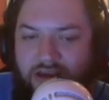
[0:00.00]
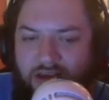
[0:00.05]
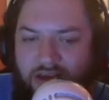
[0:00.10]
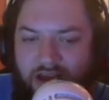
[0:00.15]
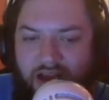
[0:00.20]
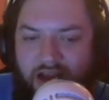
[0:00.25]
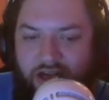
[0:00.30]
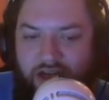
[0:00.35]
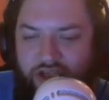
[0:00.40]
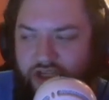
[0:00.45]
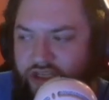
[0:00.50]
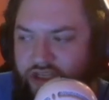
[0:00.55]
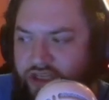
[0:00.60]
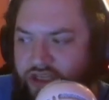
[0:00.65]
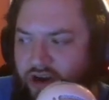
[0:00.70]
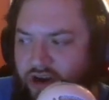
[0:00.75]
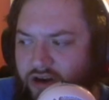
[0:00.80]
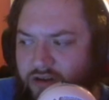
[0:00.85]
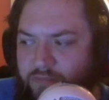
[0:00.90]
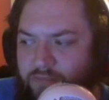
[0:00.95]
I uh, just
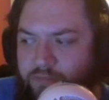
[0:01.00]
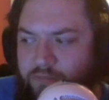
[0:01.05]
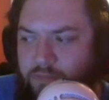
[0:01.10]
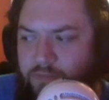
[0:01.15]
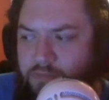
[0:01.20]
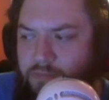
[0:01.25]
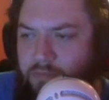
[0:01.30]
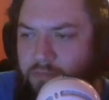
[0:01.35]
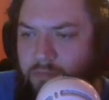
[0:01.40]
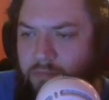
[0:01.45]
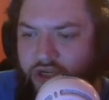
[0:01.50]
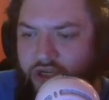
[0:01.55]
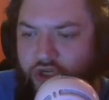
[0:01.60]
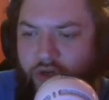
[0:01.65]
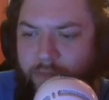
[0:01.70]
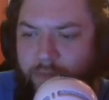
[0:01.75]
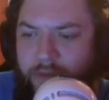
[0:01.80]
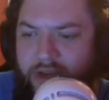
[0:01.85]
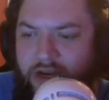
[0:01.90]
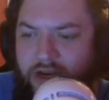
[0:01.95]
started my
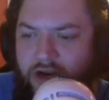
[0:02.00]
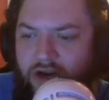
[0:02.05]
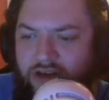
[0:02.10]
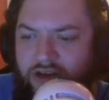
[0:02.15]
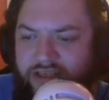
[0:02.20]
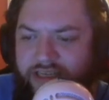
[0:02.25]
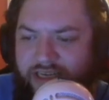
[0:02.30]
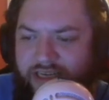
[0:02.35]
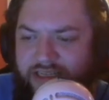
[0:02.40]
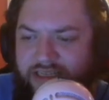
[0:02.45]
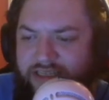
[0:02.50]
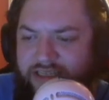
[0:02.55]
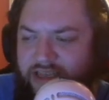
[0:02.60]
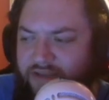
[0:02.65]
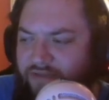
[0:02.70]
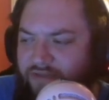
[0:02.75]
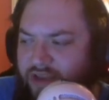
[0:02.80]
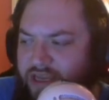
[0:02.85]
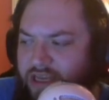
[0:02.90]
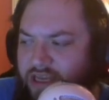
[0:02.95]
trip here.
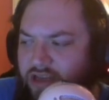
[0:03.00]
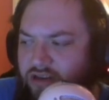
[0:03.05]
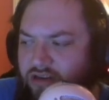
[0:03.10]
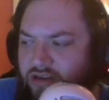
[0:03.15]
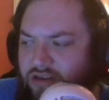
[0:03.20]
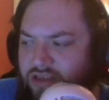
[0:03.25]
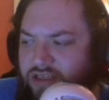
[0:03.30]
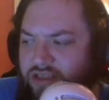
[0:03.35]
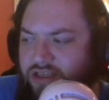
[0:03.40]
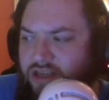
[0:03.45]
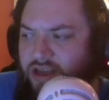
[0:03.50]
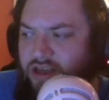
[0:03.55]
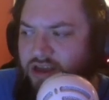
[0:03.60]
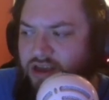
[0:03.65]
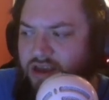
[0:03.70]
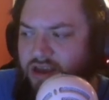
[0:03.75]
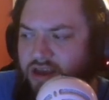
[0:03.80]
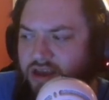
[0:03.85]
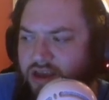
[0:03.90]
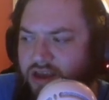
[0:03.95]
67 kills.
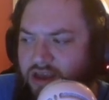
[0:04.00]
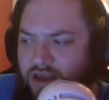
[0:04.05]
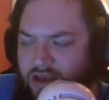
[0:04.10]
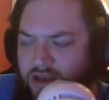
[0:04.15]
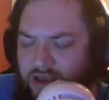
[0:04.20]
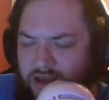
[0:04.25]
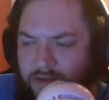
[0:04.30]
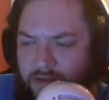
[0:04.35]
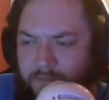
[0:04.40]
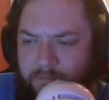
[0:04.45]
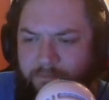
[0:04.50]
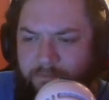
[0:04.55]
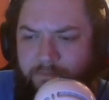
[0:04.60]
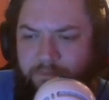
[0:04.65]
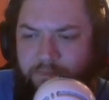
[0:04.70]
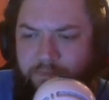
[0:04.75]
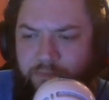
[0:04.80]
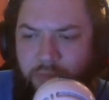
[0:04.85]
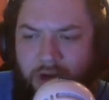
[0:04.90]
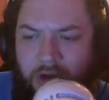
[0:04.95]

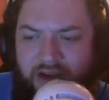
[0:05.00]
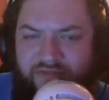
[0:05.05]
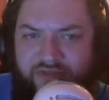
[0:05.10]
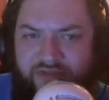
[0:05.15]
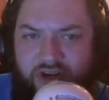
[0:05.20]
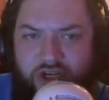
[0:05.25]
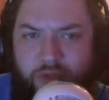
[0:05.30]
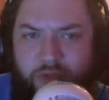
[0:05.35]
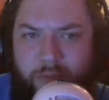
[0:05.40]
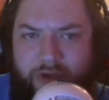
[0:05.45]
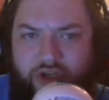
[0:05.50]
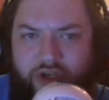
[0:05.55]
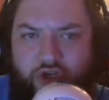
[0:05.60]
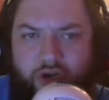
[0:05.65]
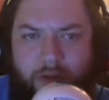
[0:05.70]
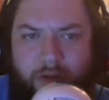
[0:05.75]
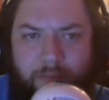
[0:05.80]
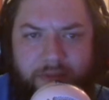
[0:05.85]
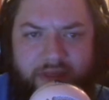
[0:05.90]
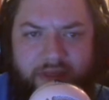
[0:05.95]
Probably finish my
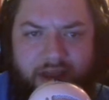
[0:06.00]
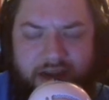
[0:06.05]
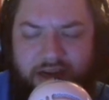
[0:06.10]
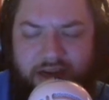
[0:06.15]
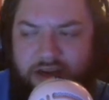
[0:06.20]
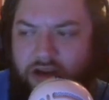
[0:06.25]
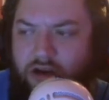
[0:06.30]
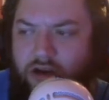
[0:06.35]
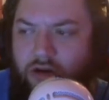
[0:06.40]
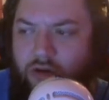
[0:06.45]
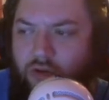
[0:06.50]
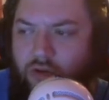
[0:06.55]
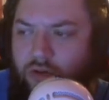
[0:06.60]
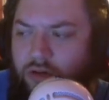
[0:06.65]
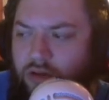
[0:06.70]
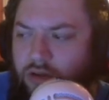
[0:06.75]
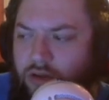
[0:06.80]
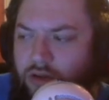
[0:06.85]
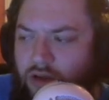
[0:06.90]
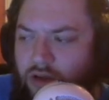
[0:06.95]
trip and I need to go
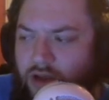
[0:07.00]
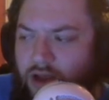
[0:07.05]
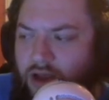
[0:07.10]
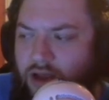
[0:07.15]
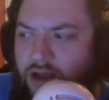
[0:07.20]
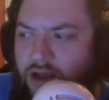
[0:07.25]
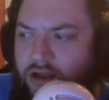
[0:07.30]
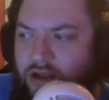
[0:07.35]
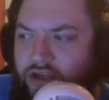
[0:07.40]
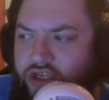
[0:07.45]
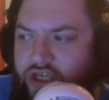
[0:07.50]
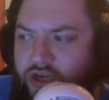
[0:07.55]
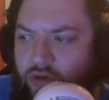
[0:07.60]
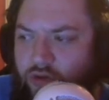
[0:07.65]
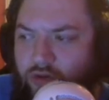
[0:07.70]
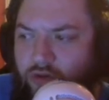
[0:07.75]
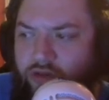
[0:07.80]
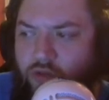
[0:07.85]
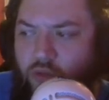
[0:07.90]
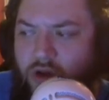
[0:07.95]
uh, chill
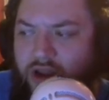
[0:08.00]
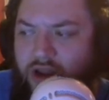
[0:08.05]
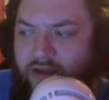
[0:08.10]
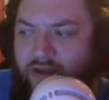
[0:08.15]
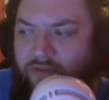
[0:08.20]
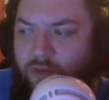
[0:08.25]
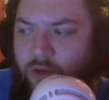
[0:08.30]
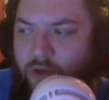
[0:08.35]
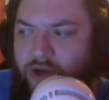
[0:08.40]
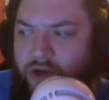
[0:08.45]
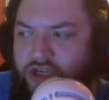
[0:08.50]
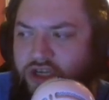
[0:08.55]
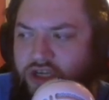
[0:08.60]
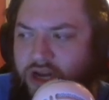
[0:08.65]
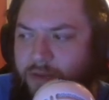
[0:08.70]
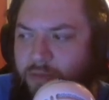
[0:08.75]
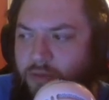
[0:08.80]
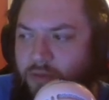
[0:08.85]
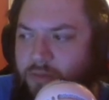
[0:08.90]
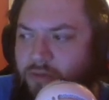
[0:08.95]
with the wife. We watched a
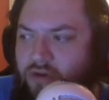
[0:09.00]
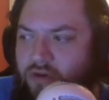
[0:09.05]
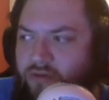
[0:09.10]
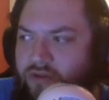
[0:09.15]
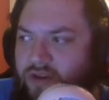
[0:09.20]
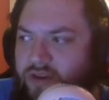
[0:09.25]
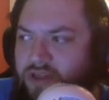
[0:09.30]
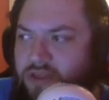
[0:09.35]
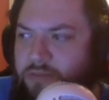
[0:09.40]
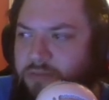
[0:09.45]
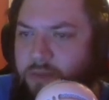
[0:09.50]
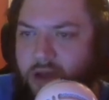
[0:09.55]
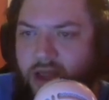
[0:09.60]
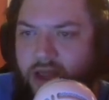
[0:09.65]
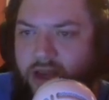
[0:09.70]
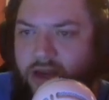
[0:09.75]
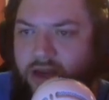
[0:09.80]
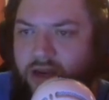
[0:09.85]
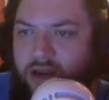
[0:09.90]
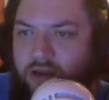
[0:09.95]
couple movies,
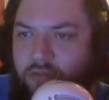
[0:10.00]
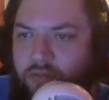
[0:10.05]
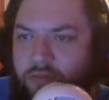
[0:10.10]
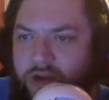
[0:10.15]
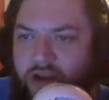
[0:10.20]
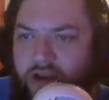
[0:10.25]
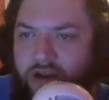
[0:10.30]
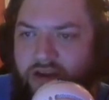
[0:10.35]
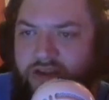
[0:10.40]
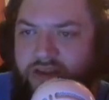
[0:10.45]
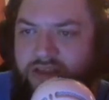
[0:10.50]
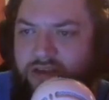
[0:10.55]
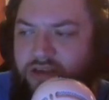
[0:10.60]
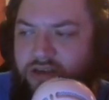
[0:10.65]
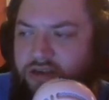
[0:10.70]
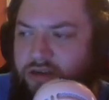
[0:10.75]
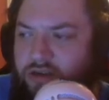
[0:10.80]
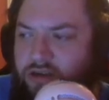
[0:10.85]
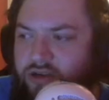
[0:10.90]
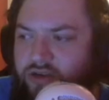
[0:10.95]
but it'd be good to
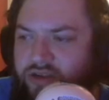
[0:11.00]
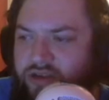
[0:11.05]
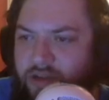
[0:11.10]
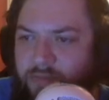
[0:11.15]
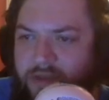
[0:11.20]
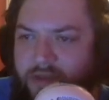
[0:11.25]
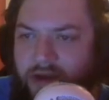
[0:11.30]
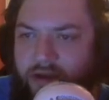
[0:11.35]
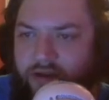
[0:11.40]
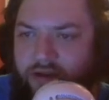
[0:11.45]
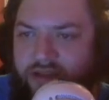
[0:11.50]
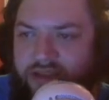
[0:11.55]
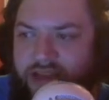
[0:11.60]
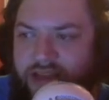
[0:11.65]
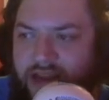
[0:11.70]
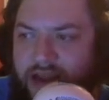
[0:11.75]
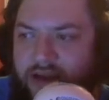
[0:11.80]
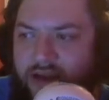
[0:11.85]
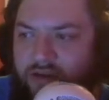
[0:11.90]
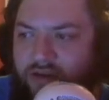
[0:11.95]
do something else
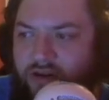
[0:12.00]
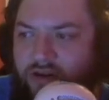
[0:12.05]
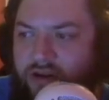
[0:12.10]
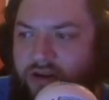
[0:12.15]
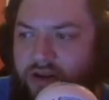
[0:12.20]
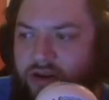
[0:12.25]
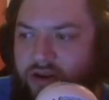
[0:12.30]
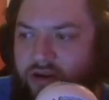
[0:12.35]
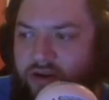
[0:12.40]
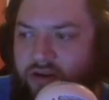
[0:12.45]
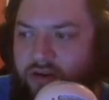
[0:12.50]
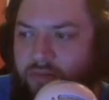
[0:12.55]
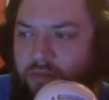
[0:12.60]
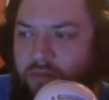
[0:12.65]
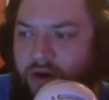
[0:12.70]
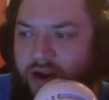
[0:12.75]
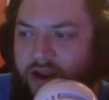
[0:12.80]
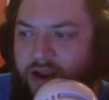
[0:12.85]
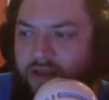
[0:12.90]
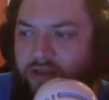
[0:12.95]
together, you know, to
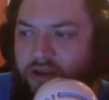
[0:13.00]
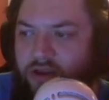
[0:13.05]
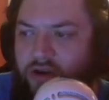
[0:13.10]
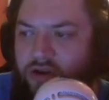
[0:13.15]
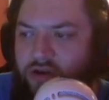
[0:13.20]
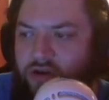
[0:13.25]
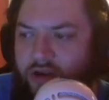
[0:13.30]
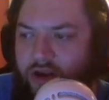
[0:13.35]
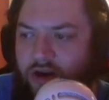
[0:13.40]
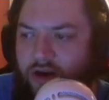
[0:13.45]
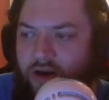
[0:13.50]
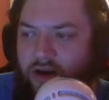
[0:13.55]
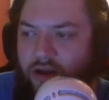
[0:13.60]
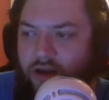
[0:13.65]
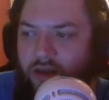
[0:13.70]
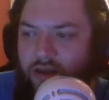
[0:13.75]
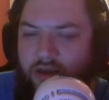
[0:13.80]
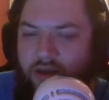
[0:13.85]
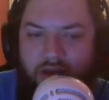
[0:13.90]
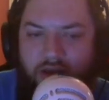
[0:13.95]
bring in the new year.
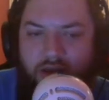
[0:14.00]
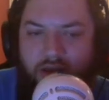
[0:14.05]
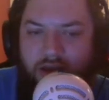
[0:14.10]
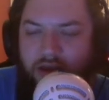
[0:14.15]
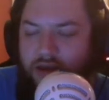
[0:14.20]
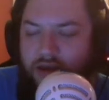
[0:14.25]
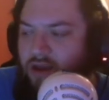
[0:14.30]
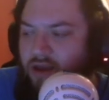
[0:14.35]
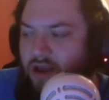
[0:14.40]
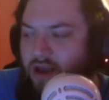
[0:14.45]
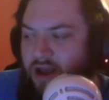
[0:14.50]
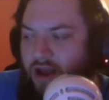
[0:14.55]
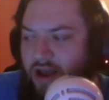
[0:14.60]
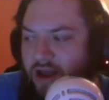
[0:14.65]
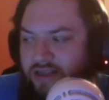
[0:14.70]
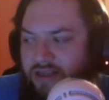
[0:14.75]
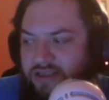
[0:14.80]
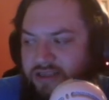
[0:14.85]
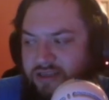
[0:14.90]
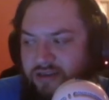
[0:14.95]
Uh,
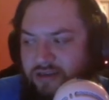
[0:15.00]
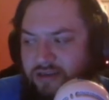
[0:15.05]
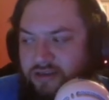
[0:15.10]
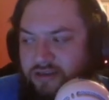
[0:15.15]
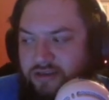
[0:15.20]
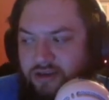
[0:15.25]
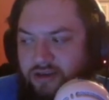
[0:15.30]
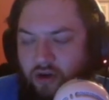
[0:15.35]
it's